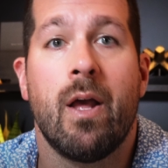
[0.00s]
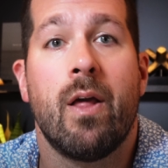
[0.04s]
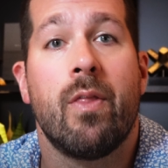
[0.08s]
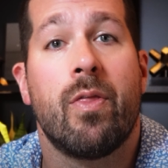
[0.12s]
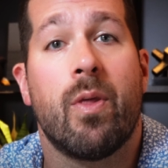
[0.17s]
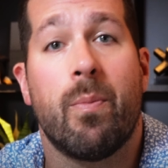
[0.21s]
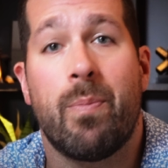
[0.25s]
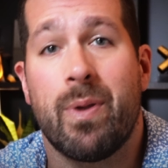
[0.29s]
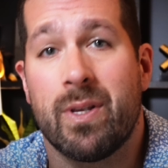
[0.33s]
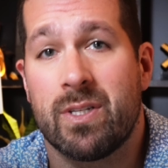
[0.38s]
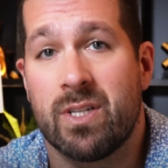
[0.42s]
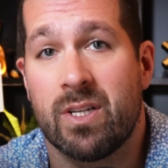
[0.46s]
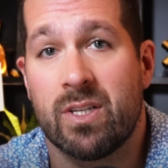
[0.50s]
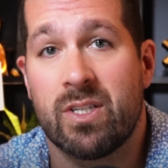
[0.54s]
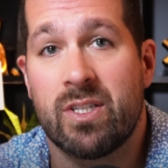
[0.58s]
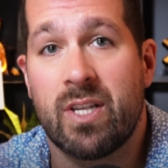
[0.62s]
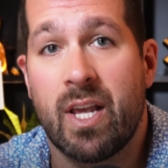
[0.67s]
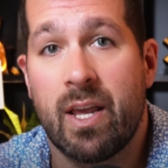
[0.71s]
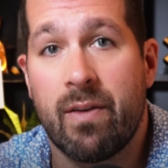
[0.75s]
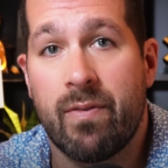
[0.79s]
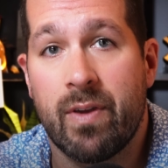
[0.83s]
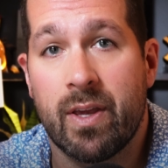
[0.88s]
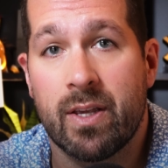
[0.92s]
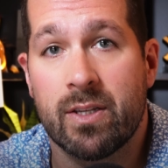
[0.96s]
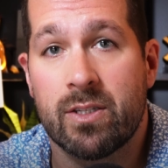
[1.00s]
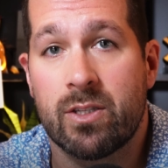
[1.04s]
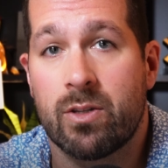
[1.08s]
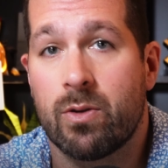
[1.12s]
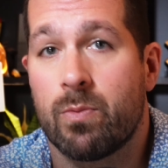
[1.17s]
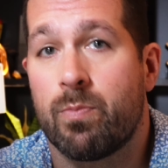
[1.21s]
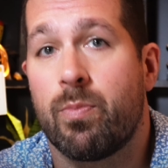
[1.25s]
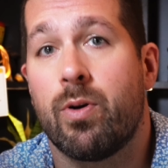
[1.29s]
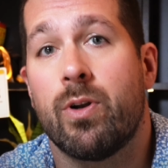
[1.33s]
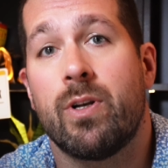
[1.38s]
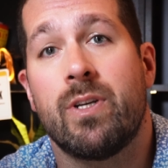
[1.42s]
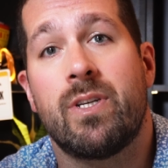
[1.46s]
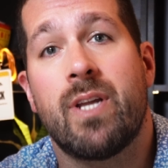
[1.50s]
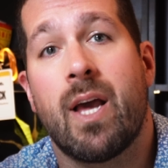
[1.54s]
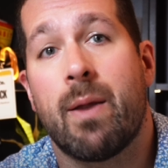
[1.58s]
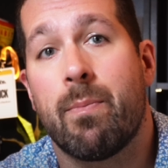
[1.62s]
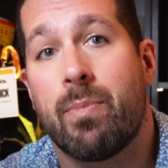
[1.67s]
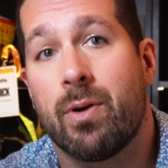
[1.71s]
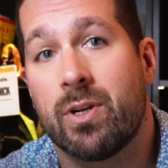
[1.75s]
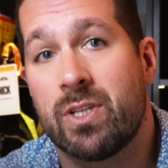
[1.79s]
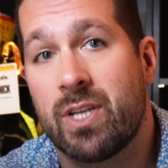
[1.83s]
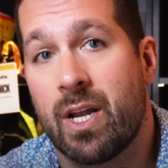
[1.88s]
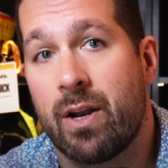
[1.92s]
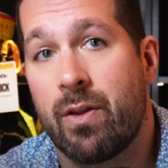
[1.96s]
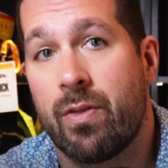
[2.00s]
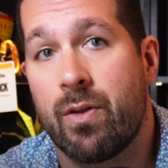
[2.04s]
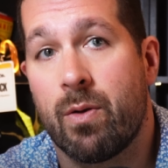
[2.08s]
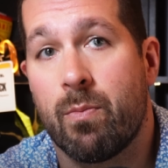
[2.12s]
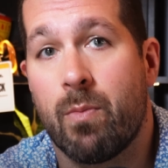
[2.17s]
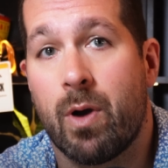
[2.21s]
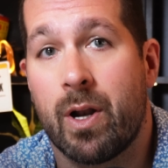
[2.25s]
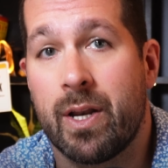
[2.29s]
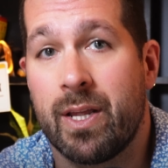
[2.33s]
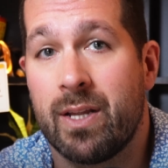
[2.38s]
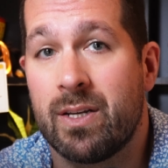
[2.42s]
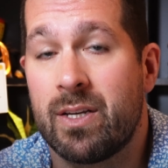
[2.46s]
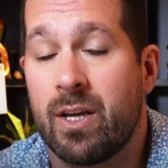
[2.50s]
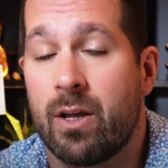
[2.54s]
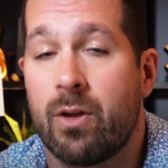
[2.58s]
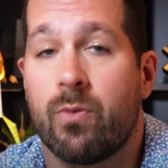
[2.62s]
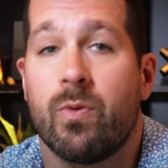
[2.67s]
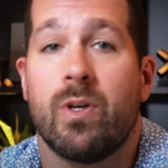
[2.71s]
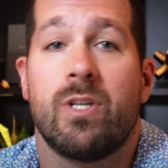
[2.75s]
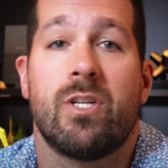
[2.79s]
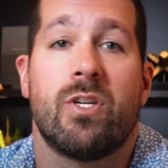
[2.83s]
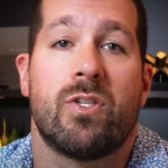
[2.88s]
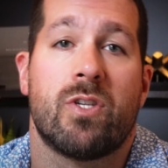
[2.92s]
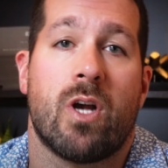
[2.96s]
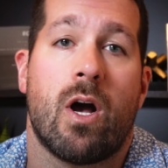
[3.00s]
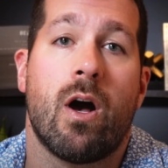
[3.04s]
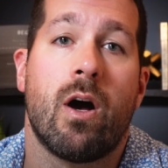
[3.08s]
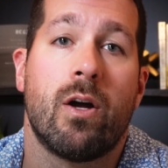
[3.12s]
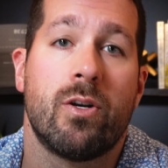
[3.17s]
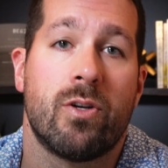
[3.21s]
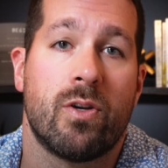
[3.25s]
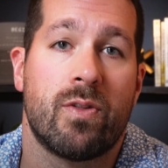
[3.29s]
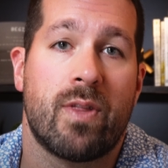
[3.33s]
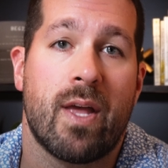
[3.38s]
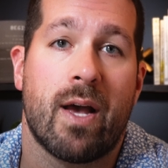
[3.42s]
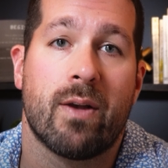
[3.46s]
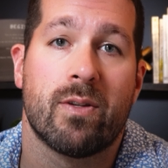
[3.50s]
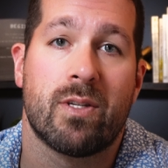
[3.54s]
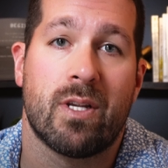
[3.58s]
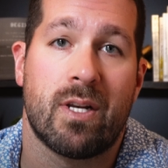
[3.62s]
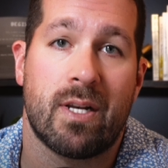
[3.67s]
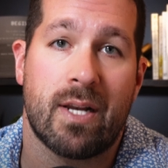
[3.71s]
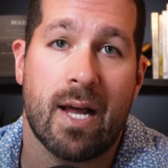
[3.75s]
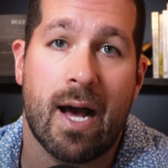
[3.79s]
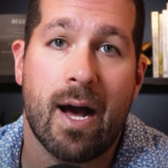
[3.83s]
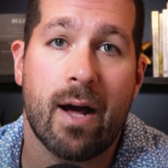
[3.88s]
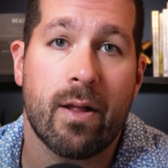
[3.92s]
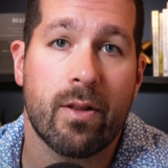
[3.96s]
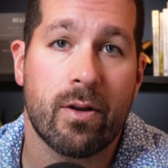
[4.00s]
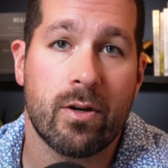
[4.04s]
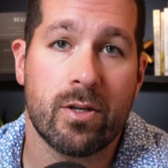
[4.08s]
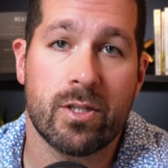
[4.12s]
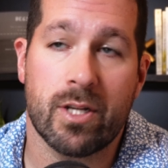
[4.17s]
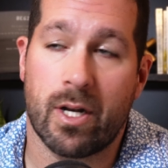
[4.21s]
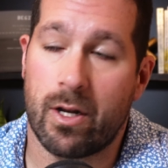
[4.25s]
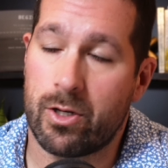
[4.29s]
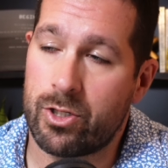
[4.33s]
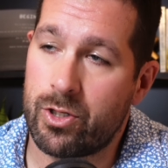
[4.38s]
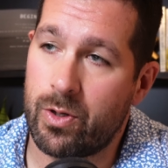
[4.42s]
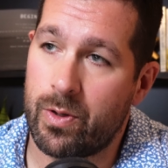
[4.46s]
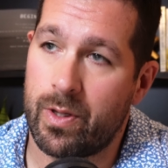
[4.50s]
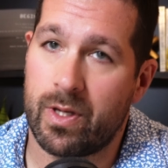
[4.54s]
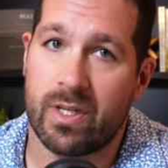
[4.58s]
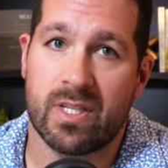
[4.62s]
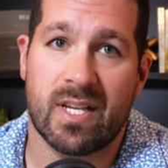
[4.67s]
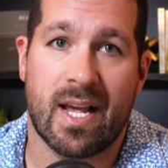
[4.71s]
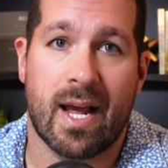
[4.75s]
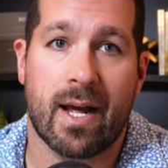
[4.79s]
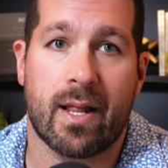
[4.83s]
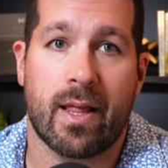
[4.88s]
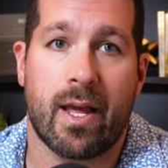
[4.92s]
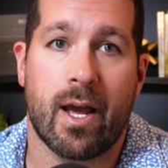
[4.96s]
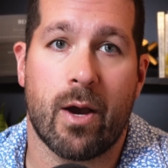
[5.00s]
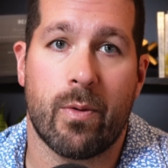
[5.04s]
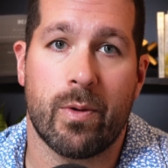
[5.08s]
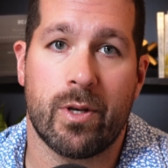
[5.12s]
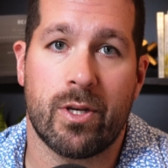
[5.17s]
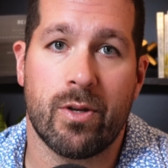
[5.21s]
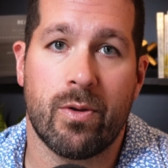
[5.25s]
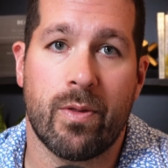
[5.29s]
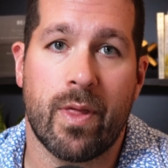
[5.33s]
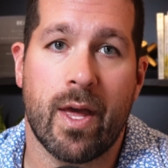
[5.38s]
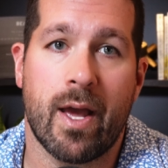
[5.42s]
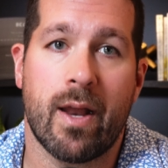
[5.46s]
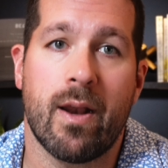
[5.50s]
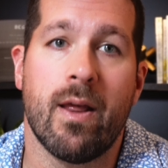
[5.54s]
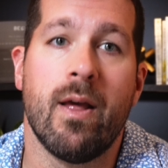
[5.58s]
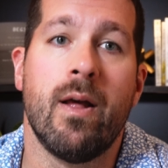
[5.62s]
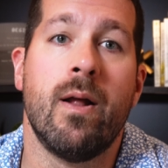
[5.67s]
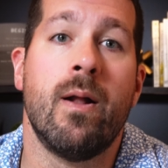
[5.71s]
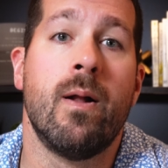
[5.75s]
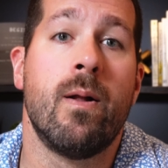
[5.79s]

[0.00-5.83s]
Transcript: The business savings, they're putting 10% of their money until it reaches $100,000, and I'll show you exactly how we do that.